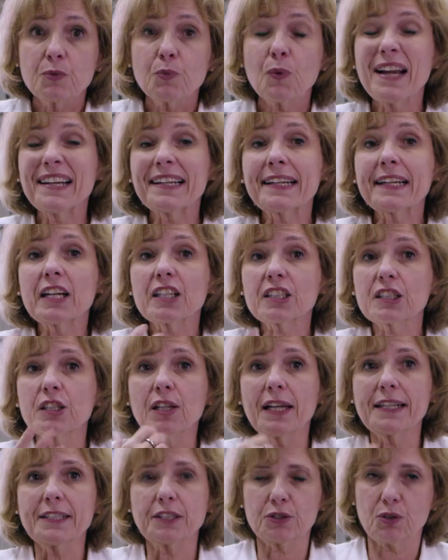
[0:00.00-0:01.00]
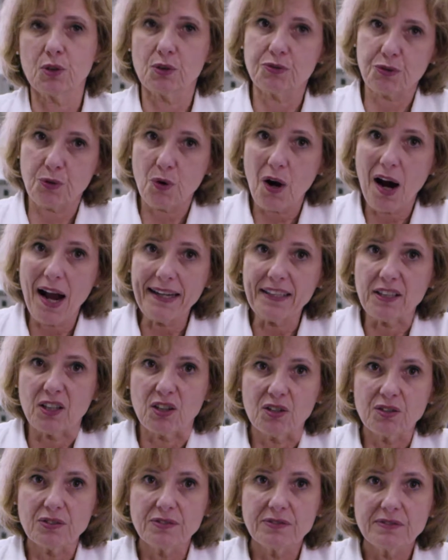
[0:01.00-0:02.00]
Running a clinical
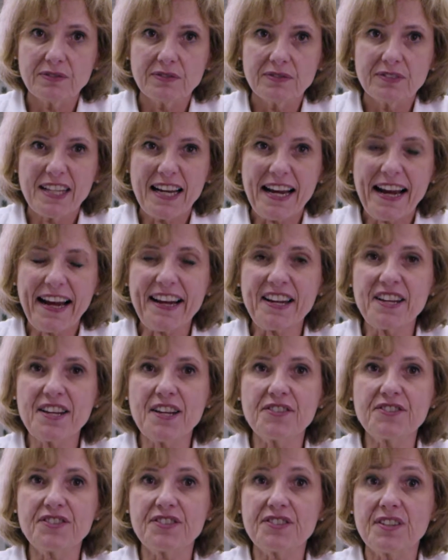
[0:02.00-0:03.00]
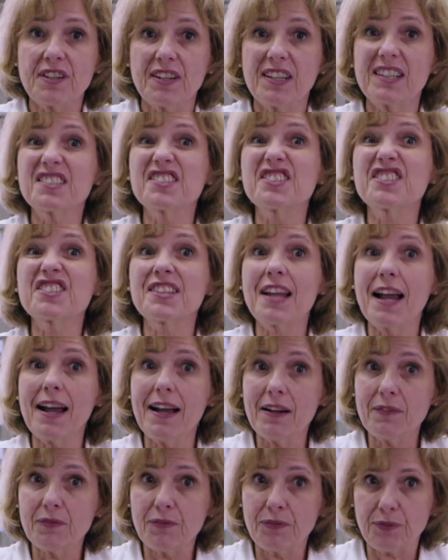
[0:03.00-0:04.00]
trial is a
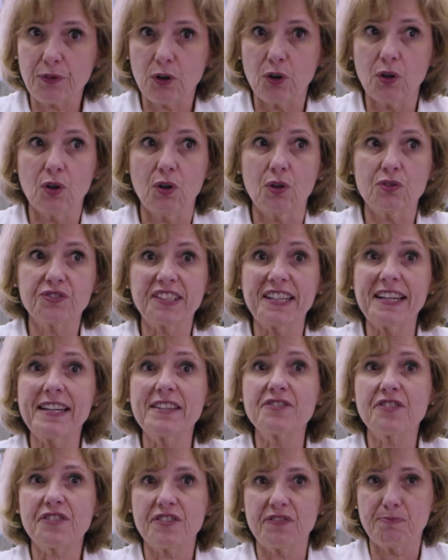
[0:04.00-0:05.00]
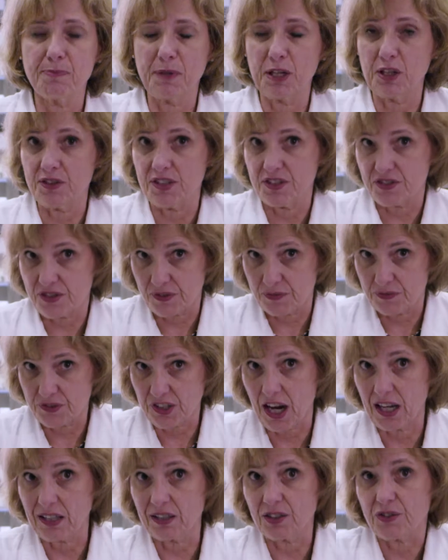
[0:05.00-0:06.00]
several tens of millions of
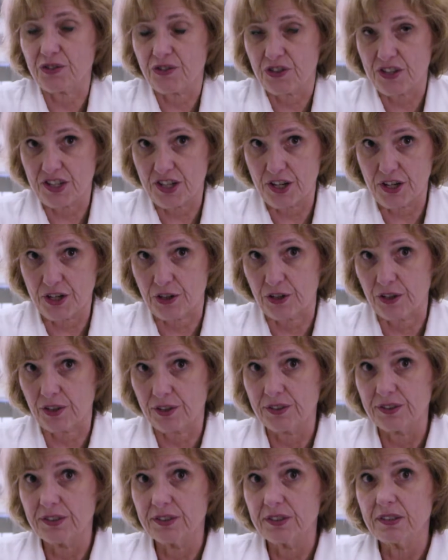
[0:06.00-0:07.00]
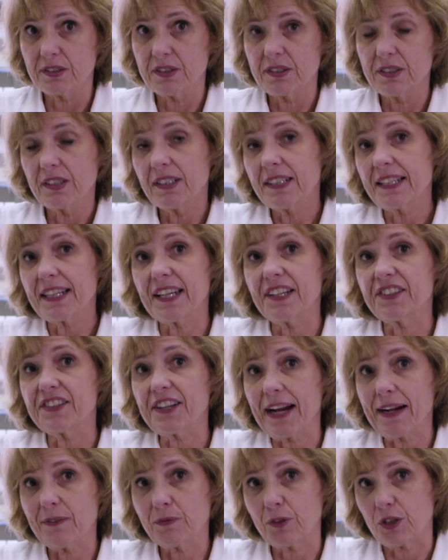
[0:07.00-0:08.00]
dollars a year
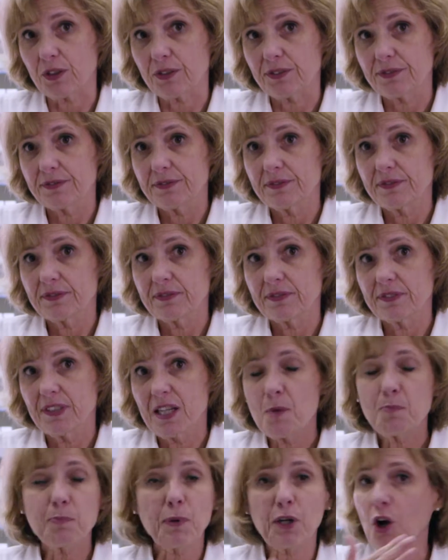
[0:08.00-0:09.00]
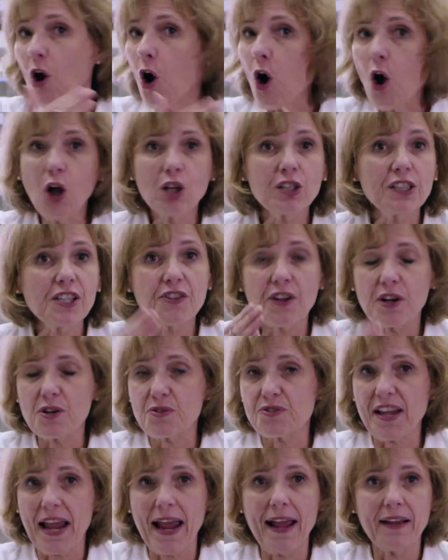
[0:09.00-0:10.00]
endeavor. But all of
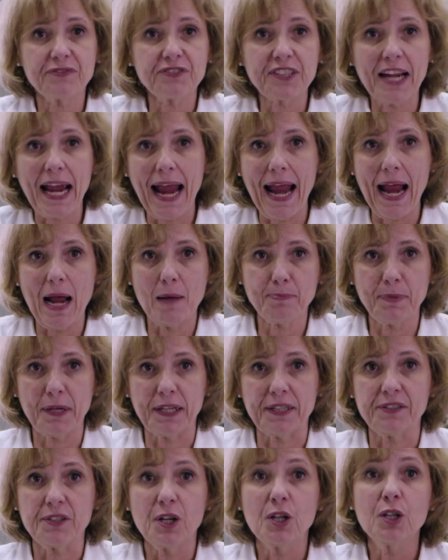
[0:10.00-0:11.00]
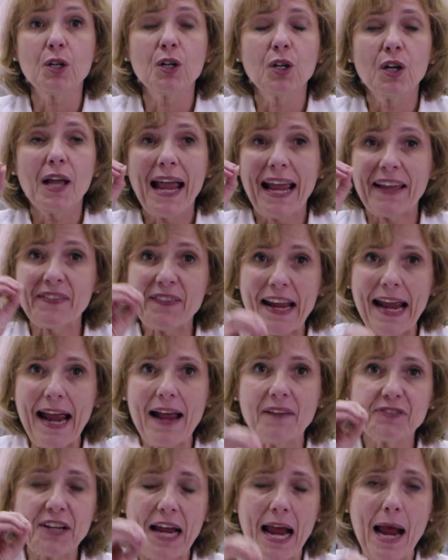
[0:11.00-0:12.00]
those have to happen, and they
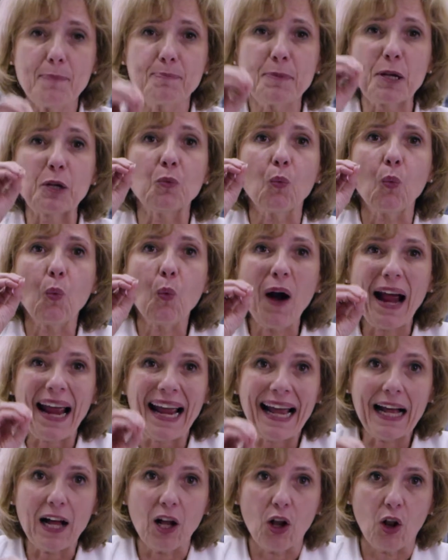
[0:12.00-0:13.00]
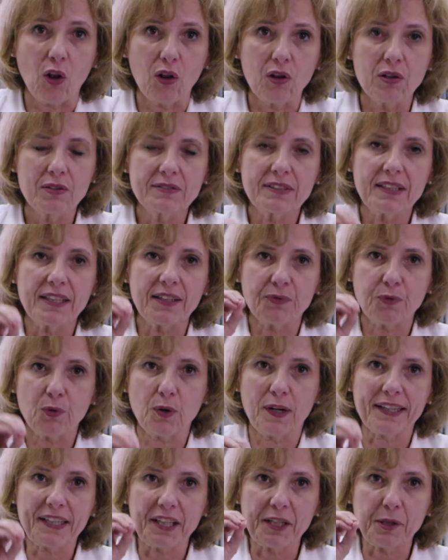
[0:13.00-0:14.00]
have to happen well if
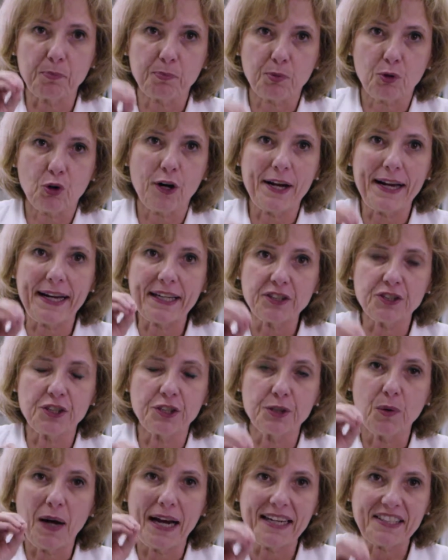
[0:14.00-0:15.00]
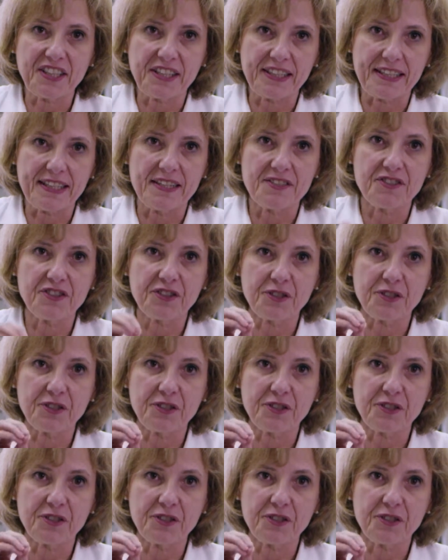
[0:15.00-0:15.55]
we're going to bring new ideas